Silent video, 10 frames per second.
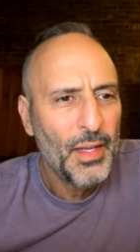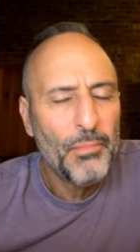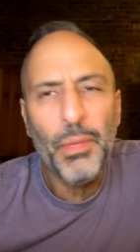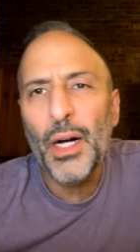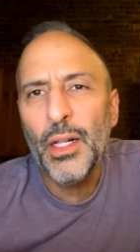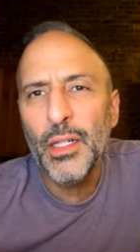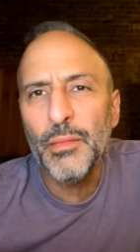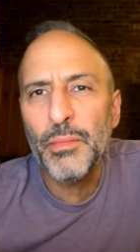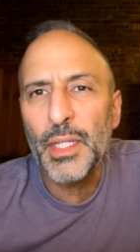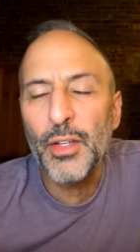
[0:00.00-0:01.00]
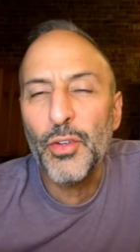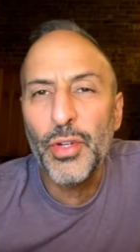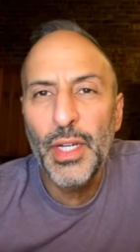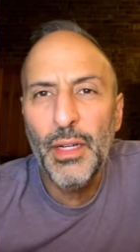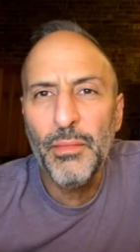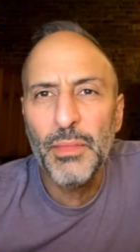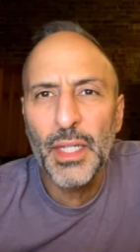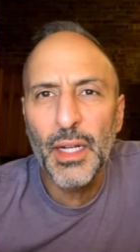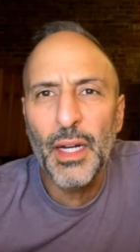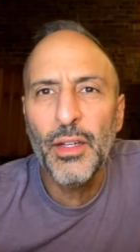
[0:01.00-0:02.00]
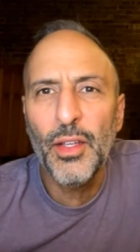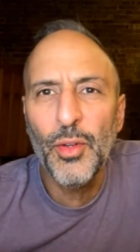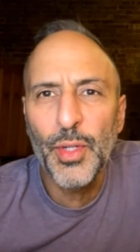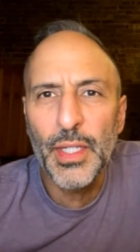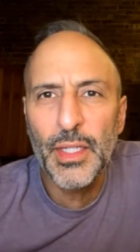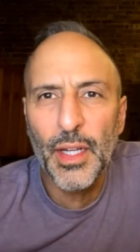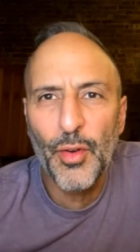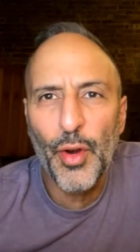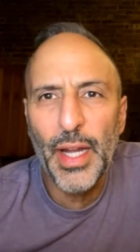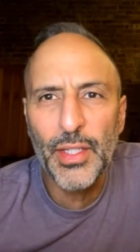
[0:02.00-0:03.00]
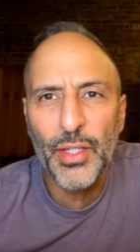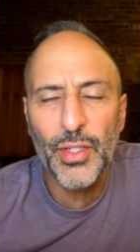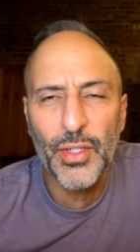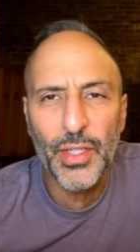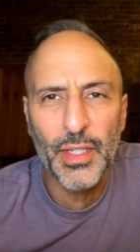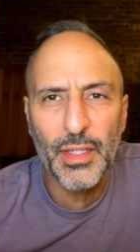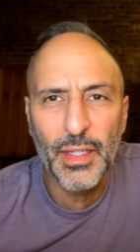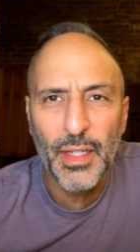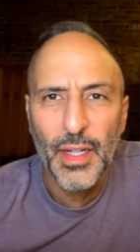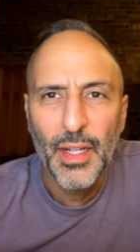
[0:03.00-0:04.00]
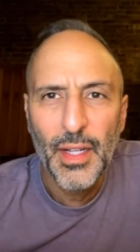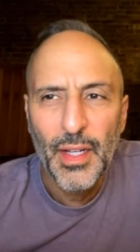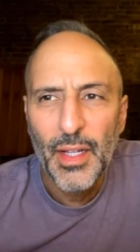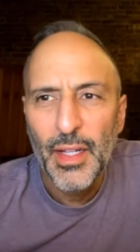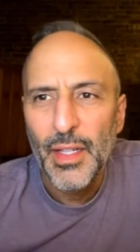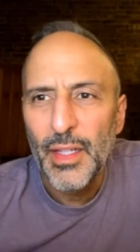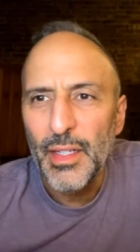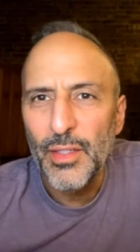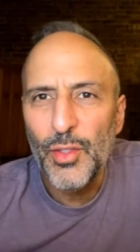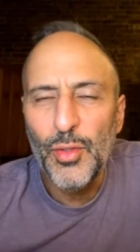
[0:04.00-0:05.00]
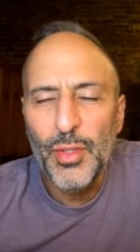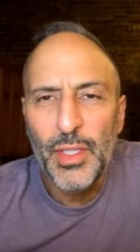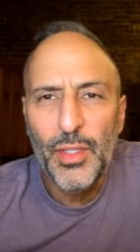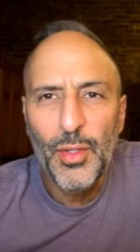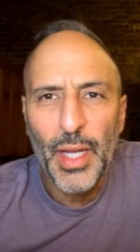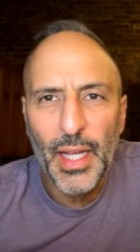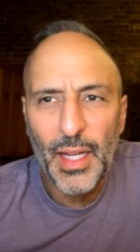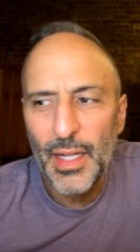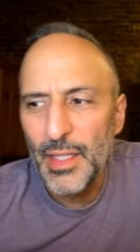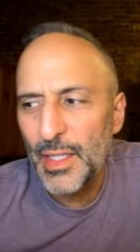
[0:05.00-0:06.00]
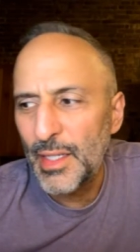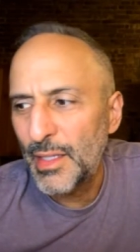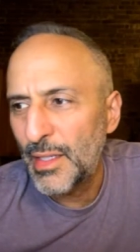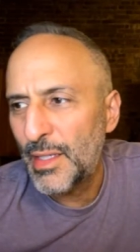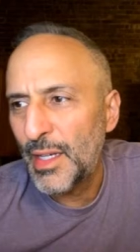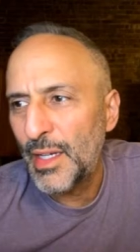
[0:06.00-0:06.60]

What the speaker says: balms and creams and unguents and razors and little doohickeys and